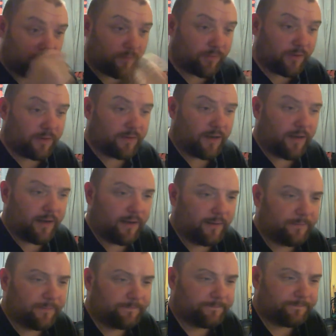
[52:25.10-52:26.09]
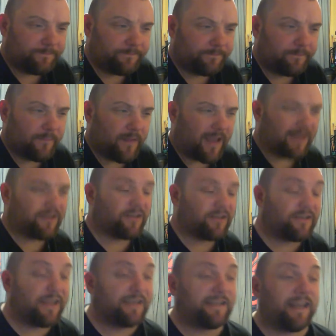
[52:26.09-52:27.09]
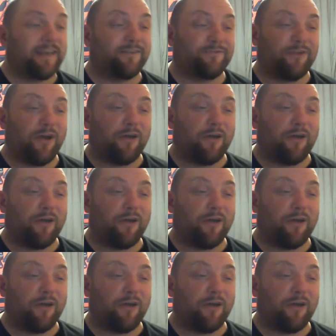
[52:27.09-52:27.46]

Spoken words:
I appreciate that. It's just this injury.